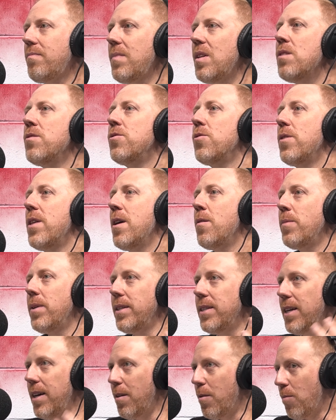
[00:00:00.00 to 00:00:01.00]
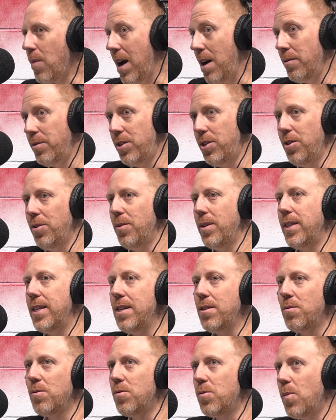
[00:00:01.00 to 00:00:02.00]
So then we did a round two. And
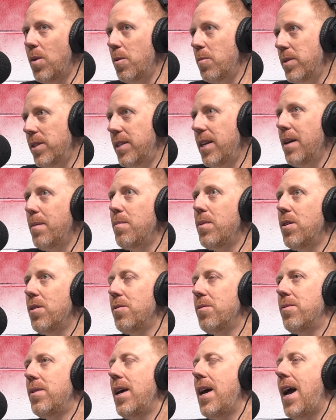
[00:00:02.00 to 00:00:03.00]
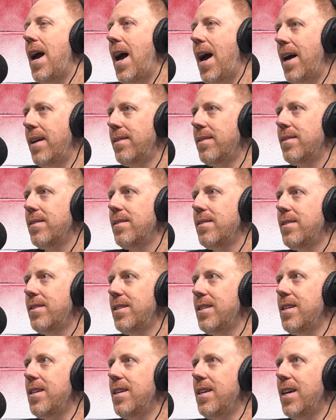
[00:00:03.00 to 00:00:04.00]
this was what was debuted at
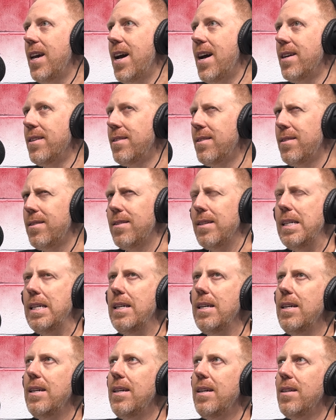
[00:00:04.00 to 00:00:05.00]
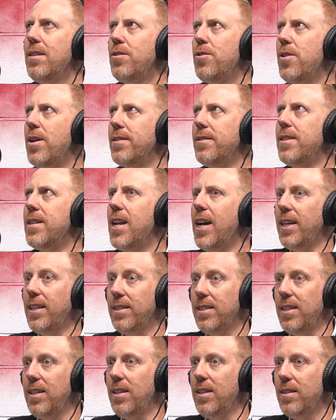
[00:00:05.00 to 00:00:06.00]
C E S twenty
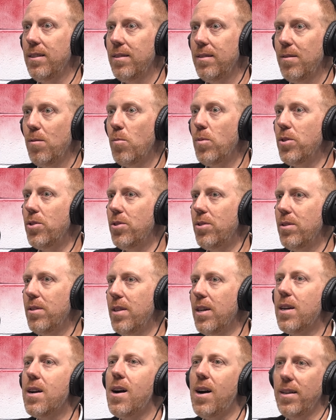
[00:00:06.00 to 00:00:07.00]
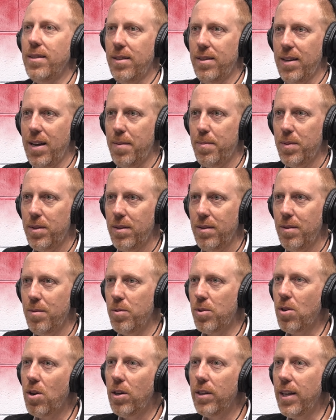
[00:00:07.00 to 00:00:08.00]
nineteen, was the concept. And it
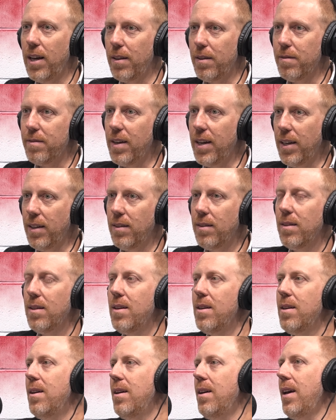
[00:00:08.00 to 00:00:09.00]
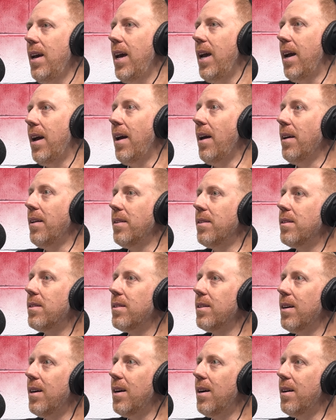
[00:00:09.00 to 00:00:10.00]
was called ELEVATE. And
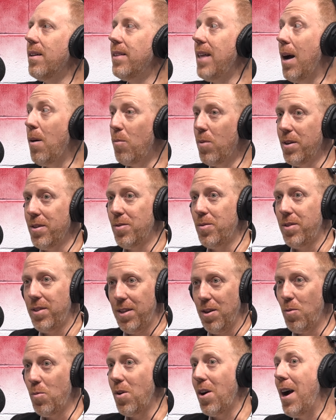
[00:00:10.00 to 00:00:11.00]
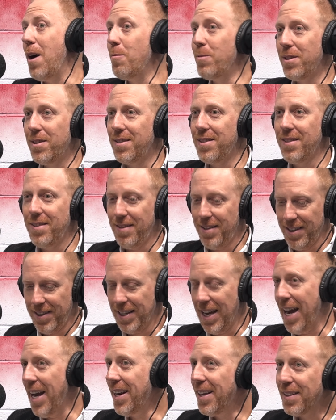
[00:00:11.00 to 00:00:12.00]
uh, that was still where I was
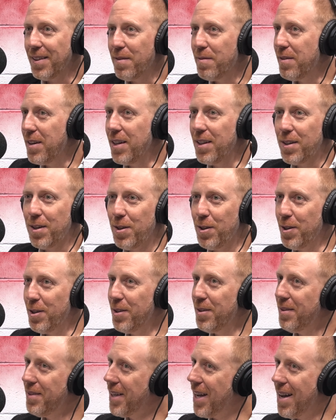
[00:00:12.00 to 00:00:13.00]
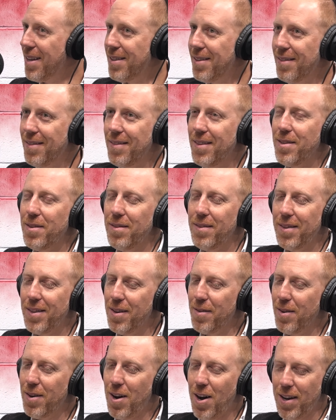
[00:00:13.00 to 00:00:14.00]
designing the vehicle, got the,
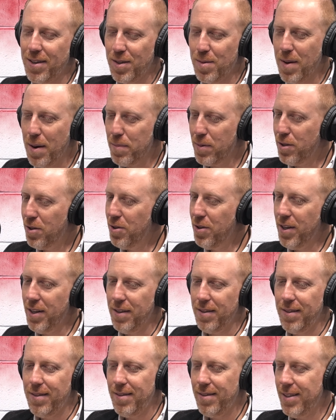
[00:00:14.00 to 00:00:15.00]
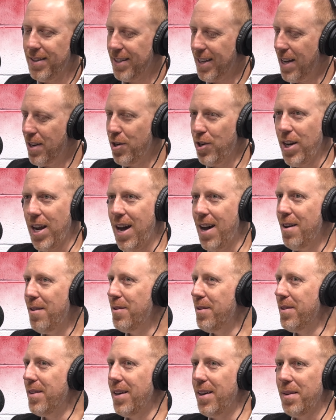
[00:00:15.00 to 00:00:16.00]
the awesome opportunity to sketch it out
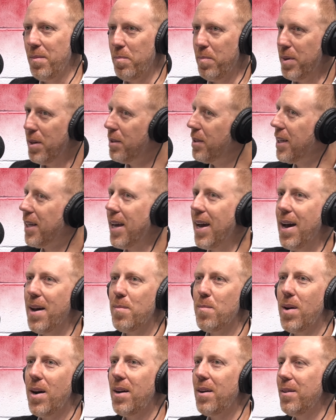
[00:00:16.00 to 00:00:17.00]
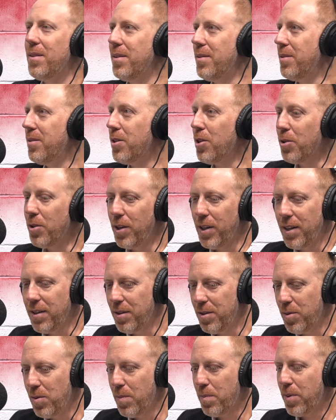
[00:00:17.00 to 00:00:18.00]
and then build the C A D model and turned it
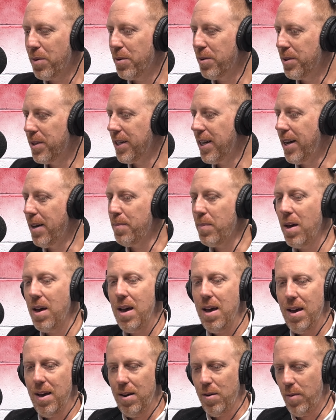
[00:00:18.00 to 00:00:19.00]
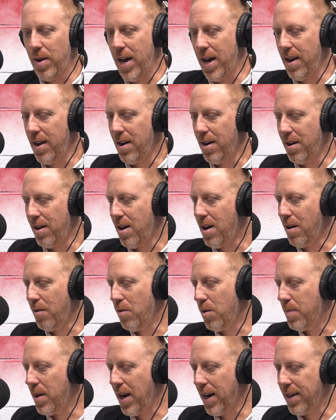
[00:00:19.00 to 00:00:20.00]
into a prototype. We had our, our
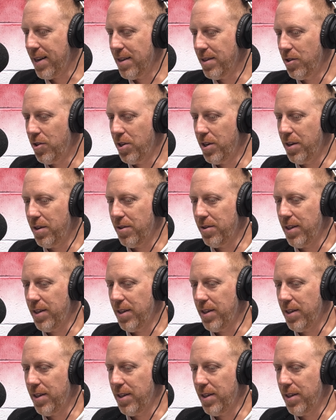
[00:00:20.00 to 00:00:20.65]
robotic engineers